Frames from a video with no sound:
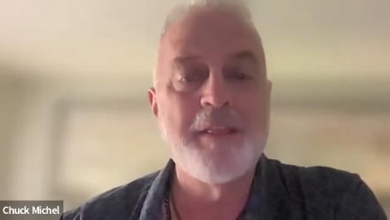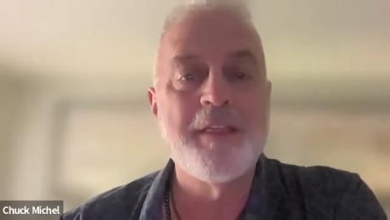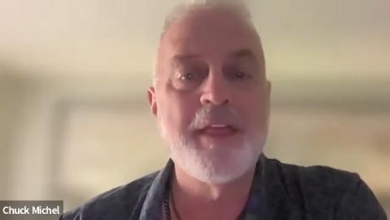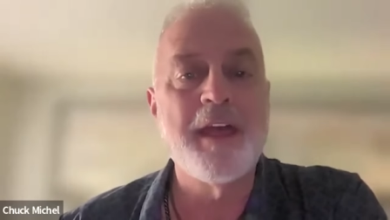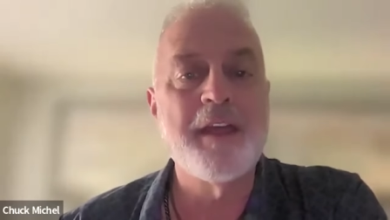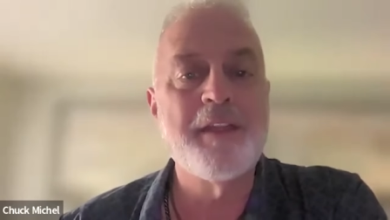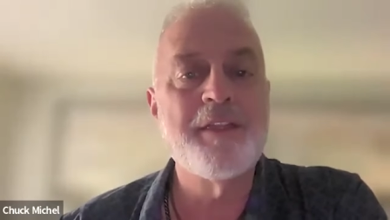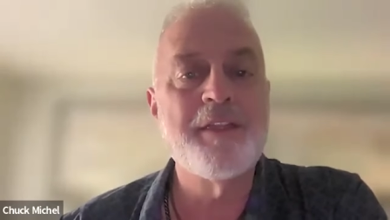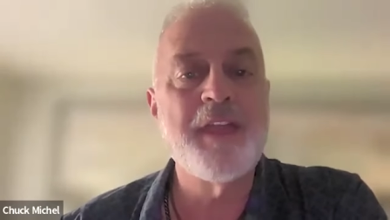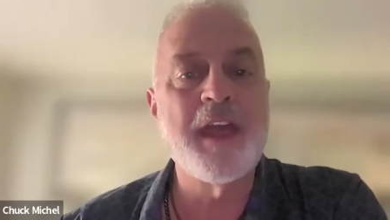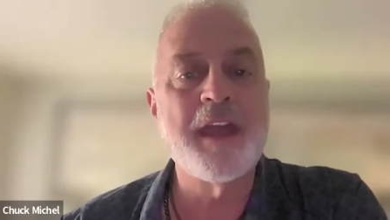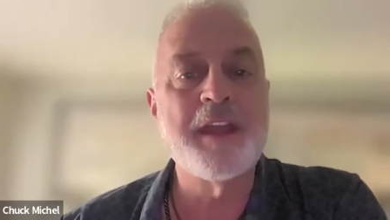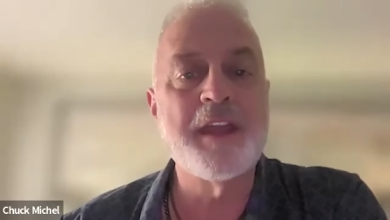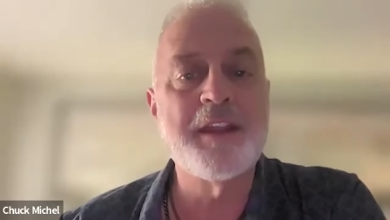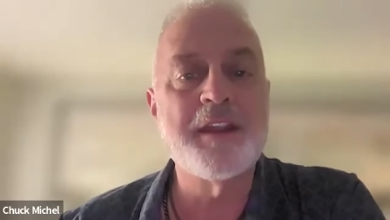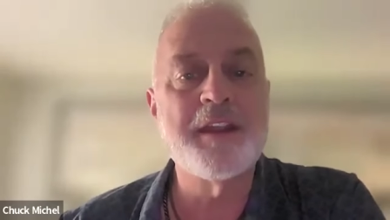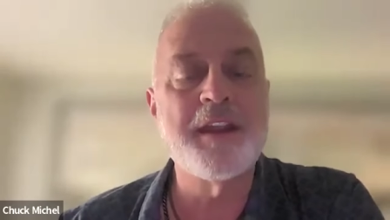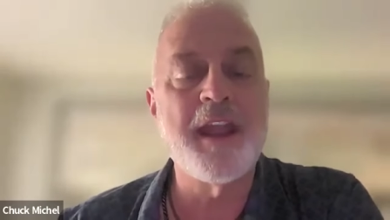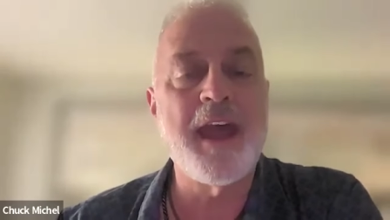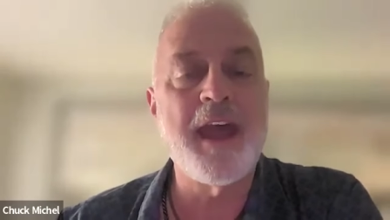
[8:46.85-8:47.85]
They, they
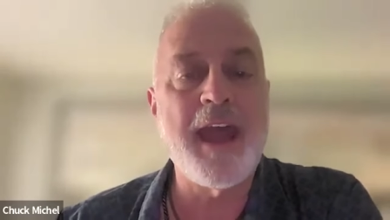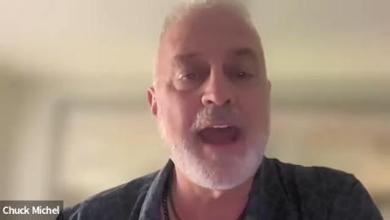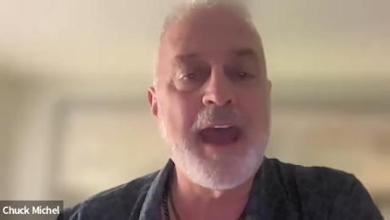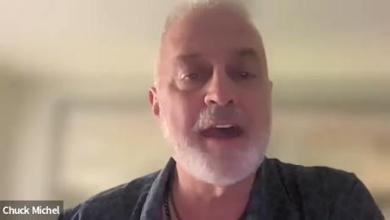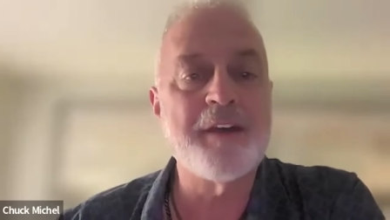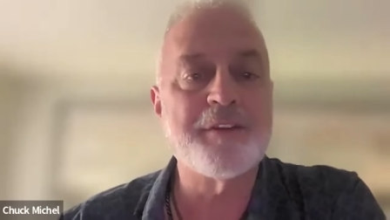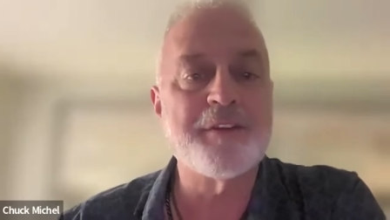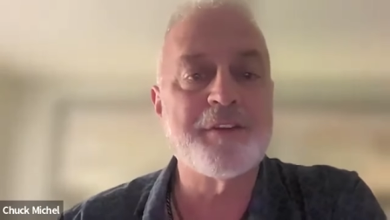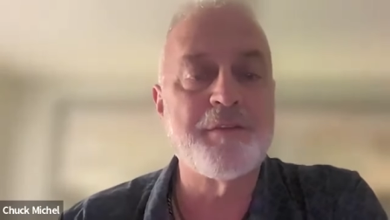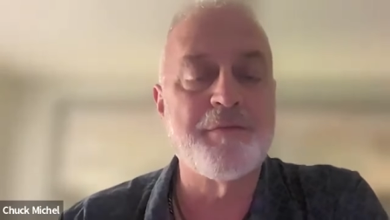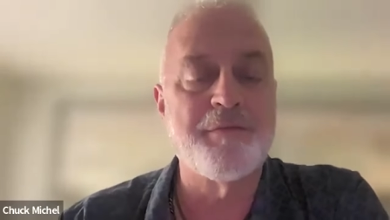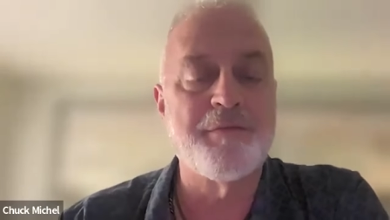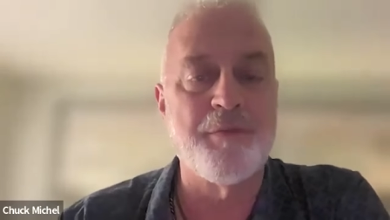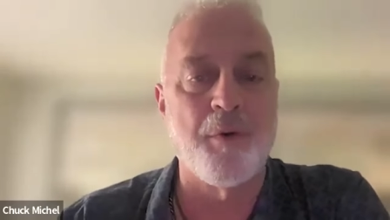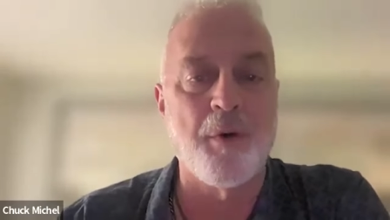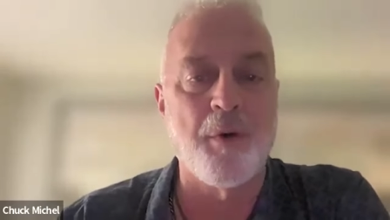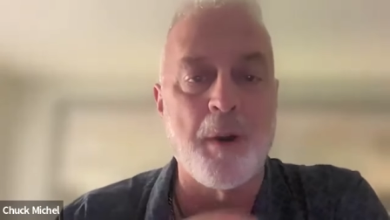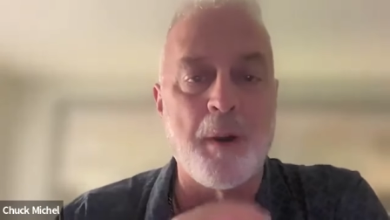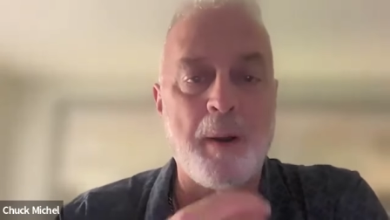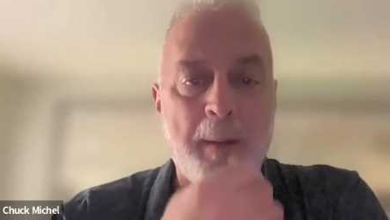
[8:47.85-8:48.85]
didn't ask
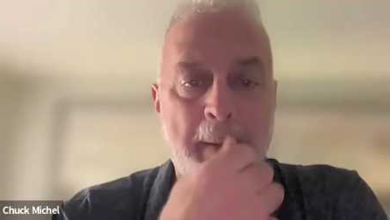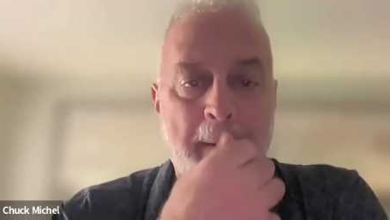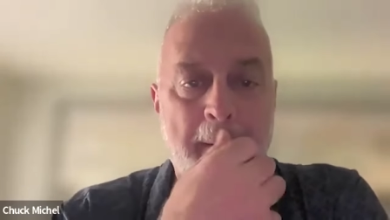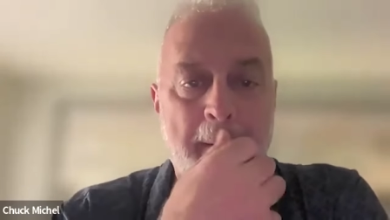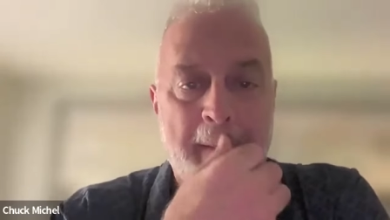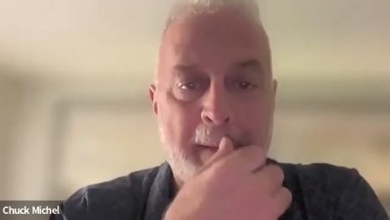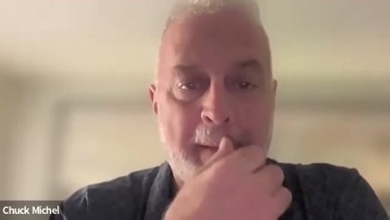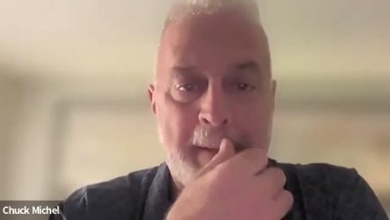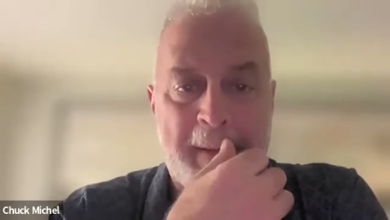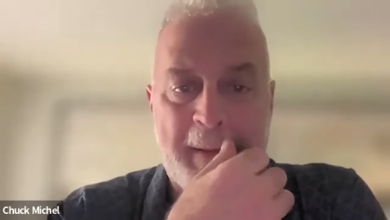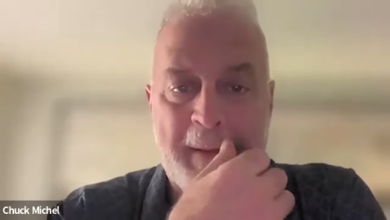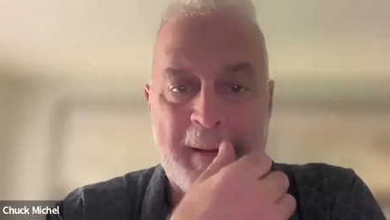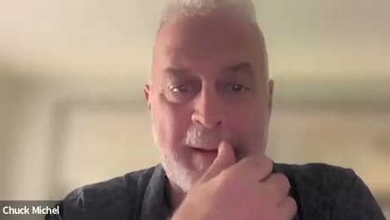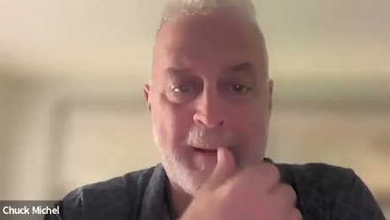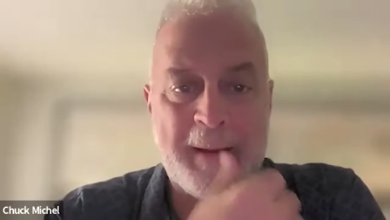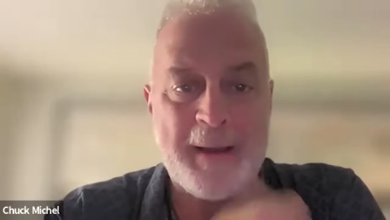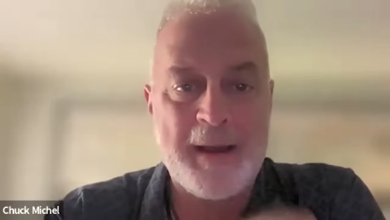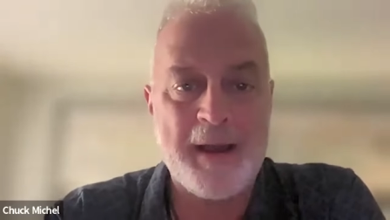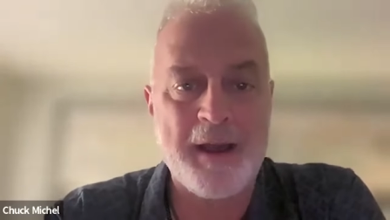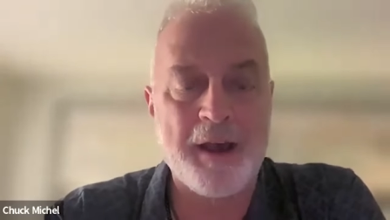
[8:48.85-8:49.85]
for
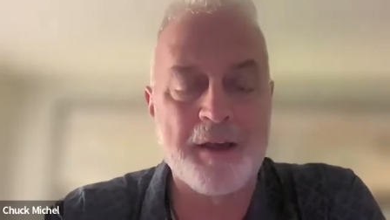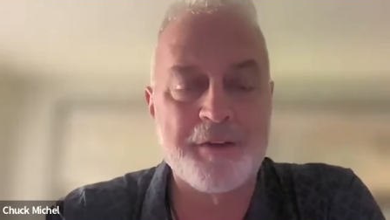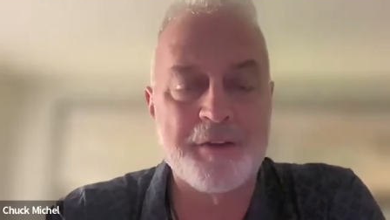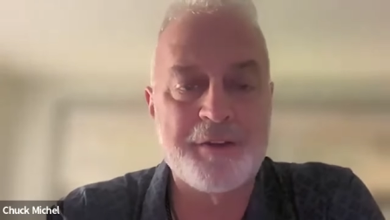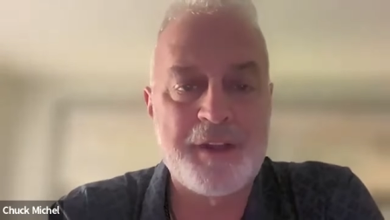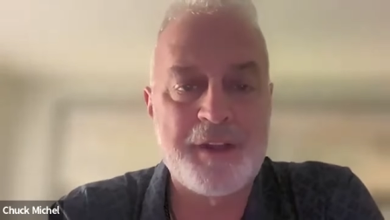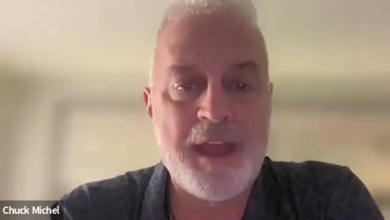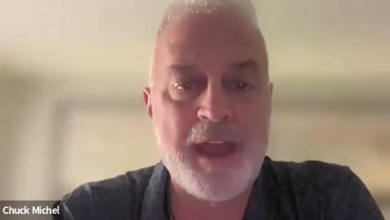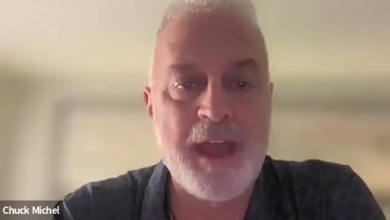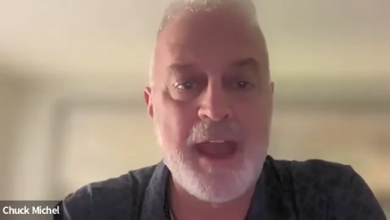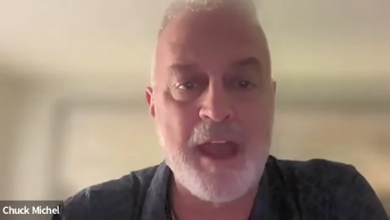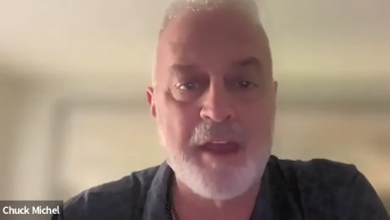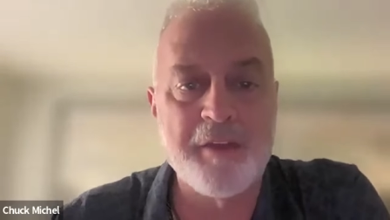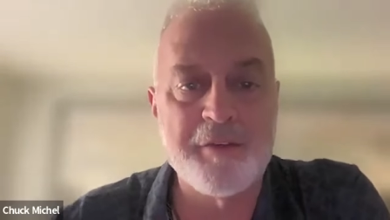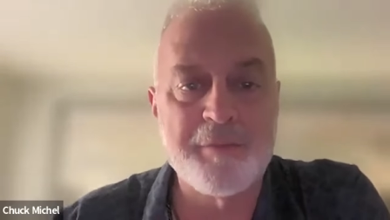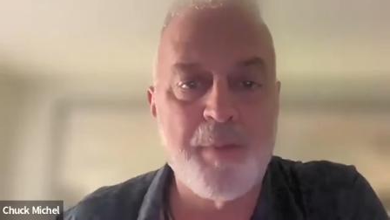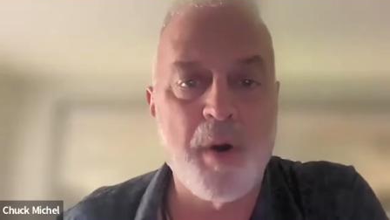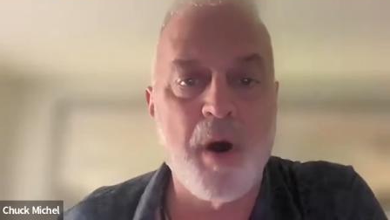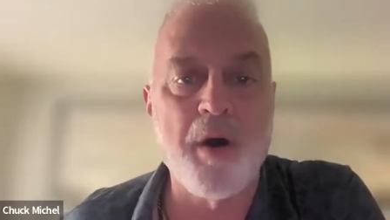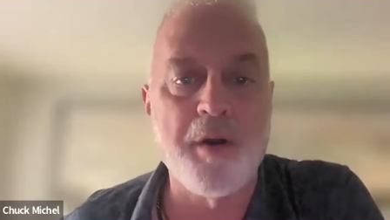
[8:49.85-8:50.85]
uh, a stay
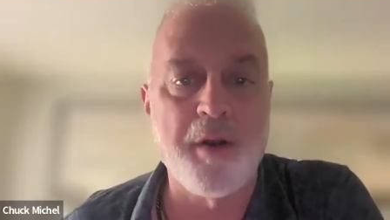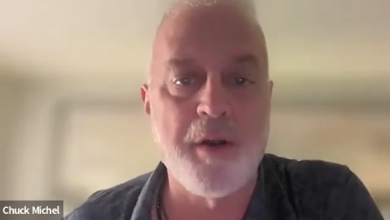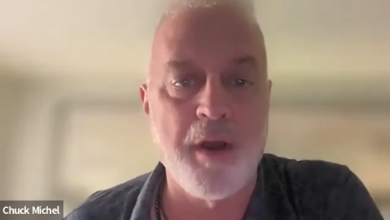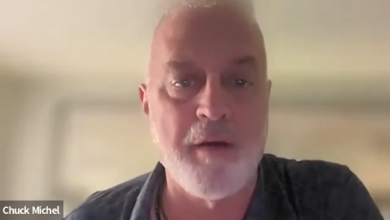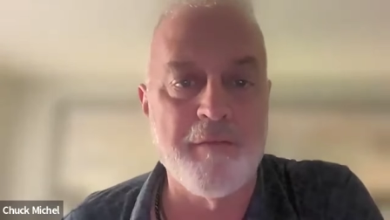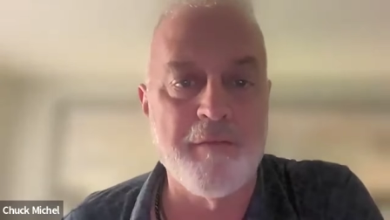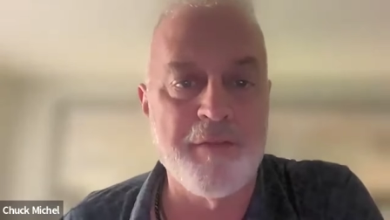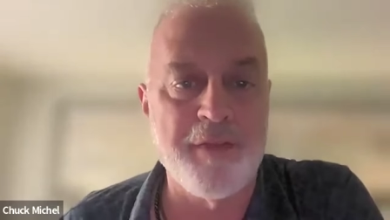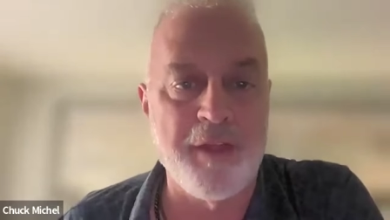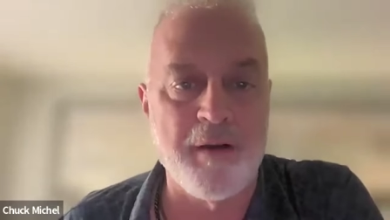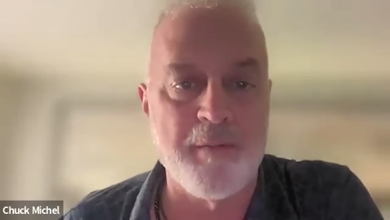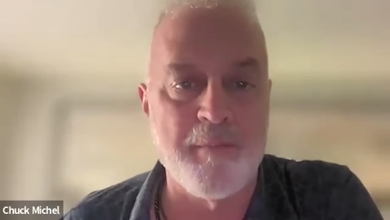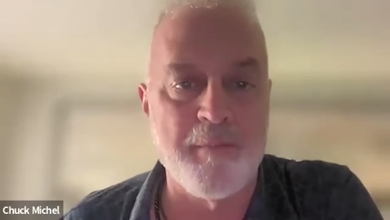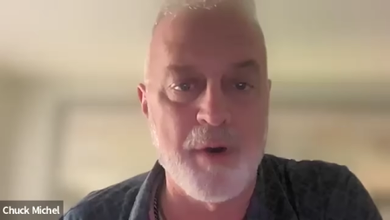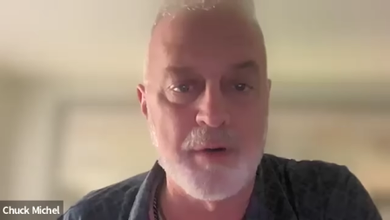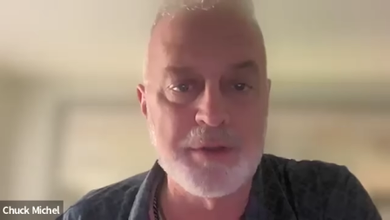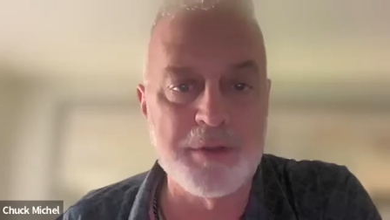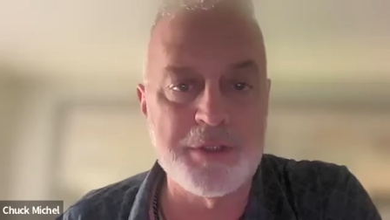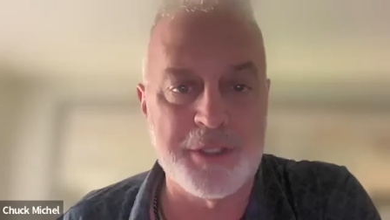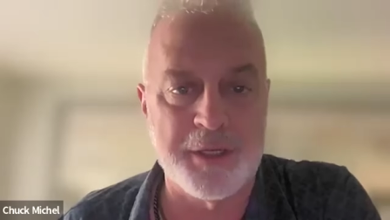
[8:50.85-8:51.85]
as part of their
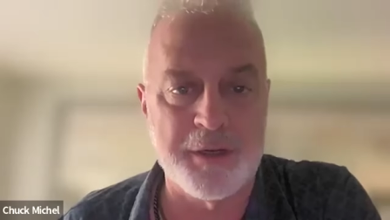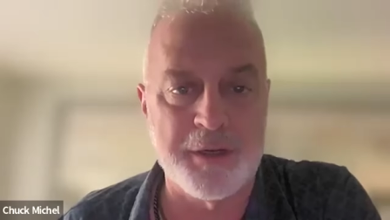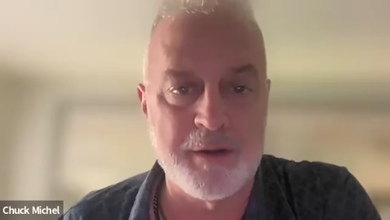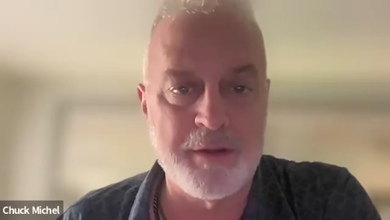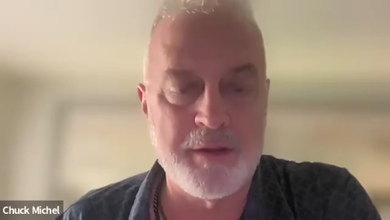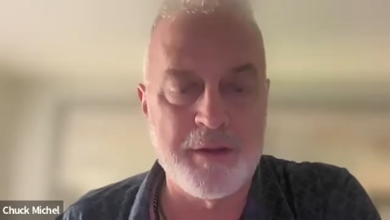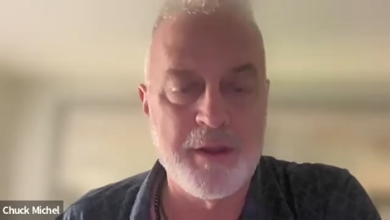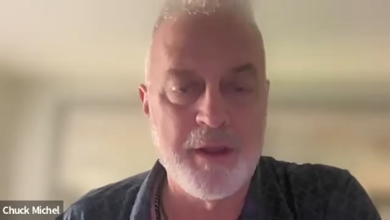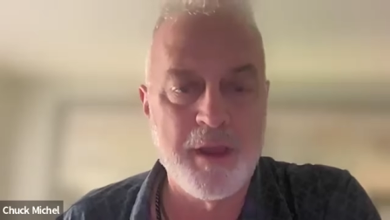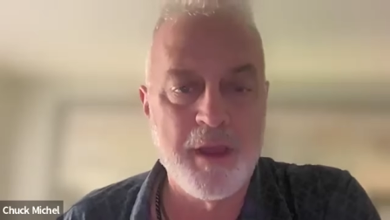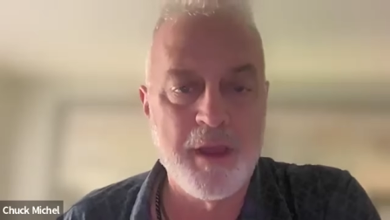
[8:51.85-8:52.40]
motion.